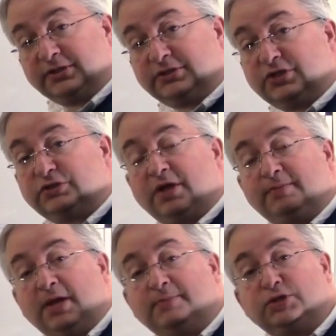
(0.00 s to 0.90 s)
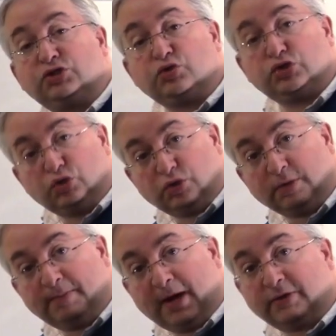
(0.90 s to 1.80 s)
So sometimes you do two
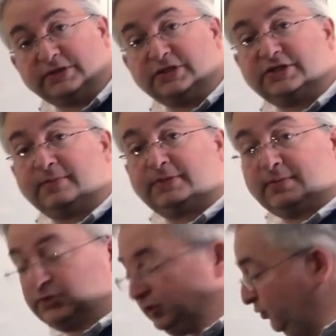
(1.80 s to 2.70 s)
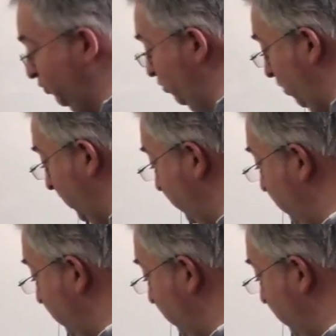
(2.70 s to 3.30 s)
comparisons, sometimes you do one.